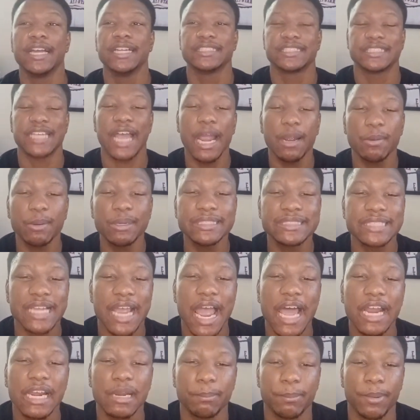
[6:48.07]
Tyrese
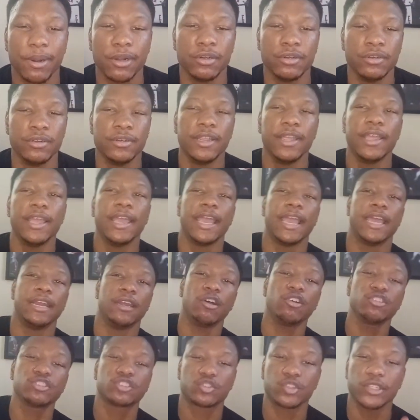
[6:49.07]
Halliburton and
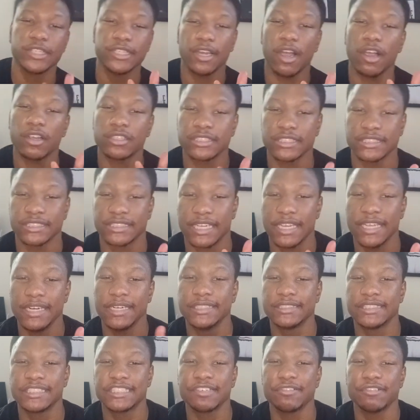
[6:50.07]
those 3 losses in
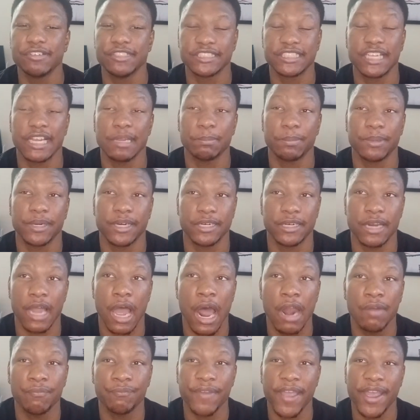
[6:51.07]
this series have been a
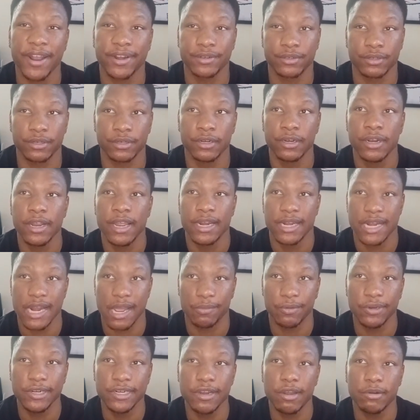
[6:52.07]
non-factor. Now
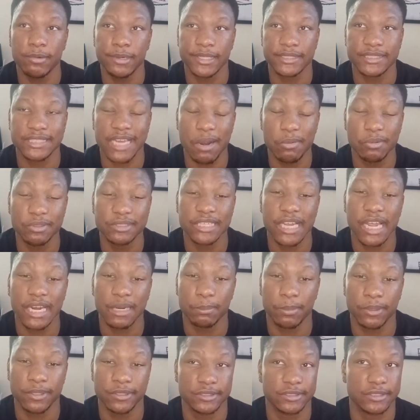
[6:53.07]
we know that Tyrese
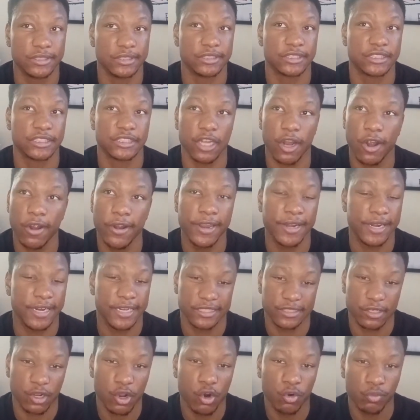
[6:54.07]
Halliburton's a star in
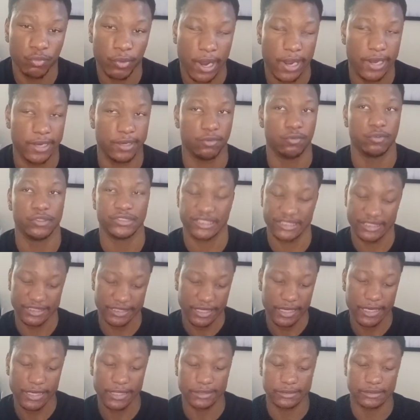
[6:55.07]
his own right, which
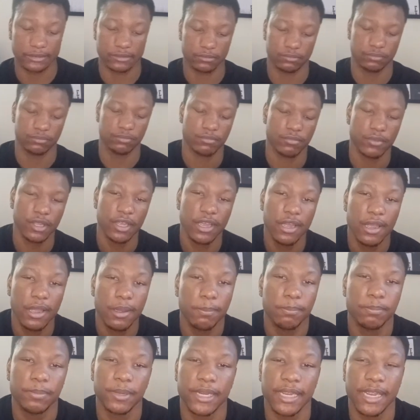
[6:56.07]
he is.
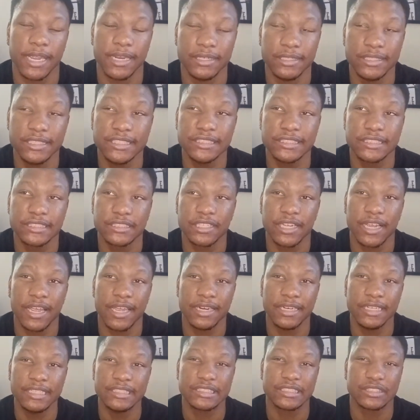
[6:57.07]
But in
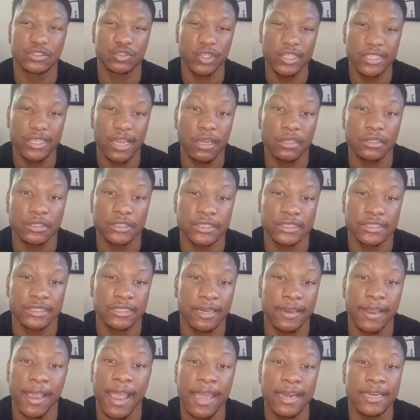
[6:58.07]
these 3 losses
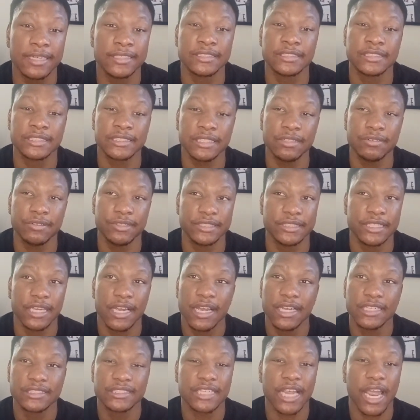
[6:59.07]
they had in the series,
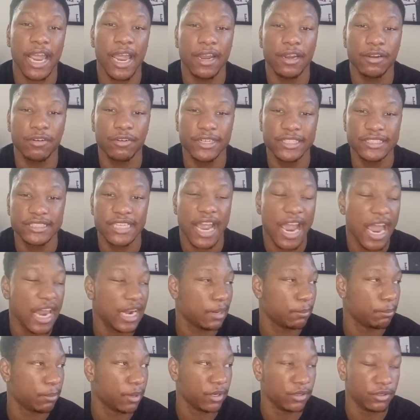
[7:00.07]
Tyrese
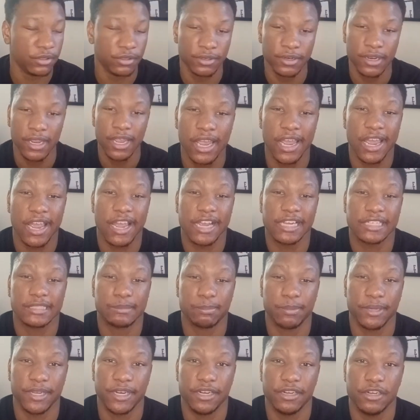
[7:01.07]
Halliburton has
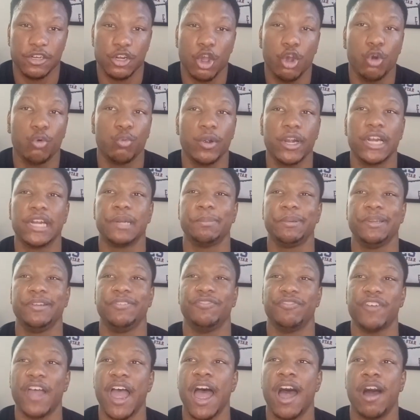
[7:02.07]
been nowhere to be
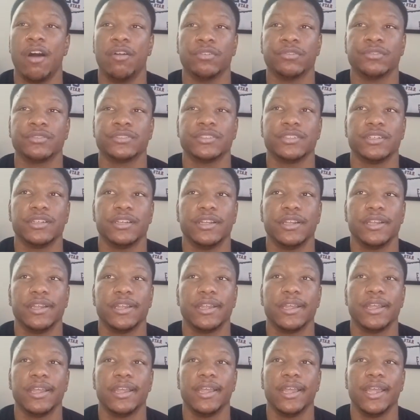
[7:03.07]
found.
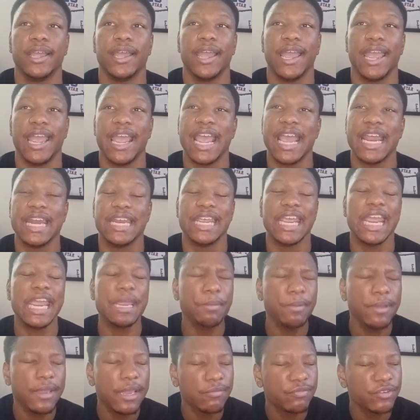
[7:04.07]
And
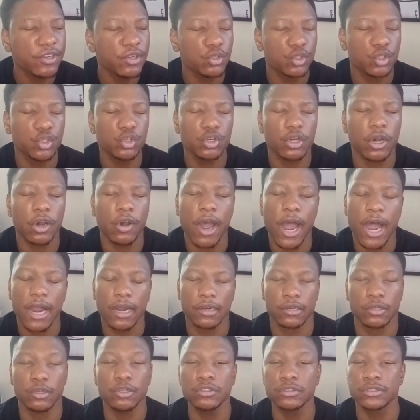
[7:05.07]
even if you do go out
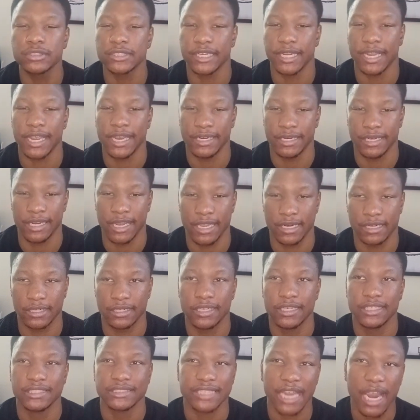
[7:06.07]
losing Indiana,
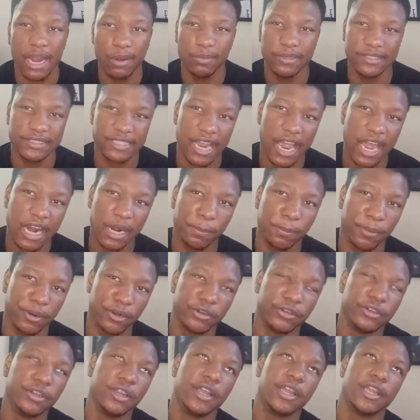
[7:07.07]
Tyrese
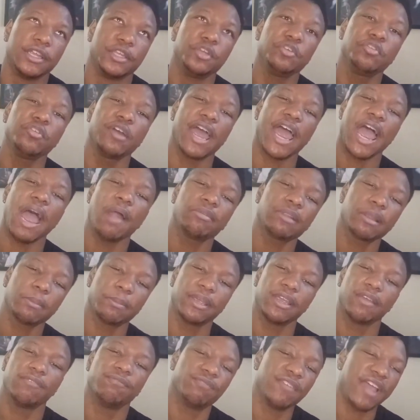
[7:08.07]
Halliburton, you have to
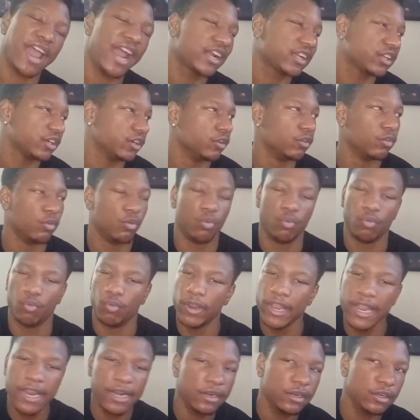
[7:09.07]
be a factor,
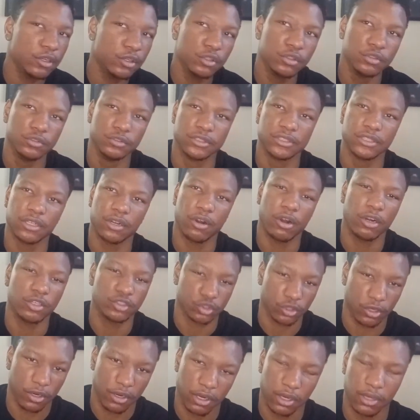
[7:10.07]
win, lose, or
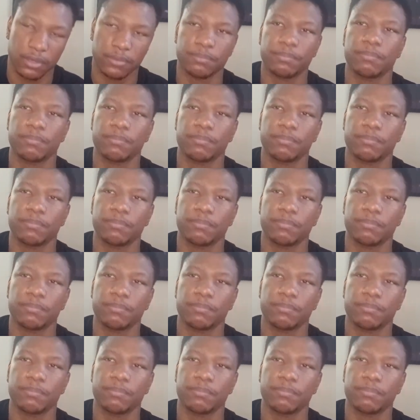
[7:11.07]
draw.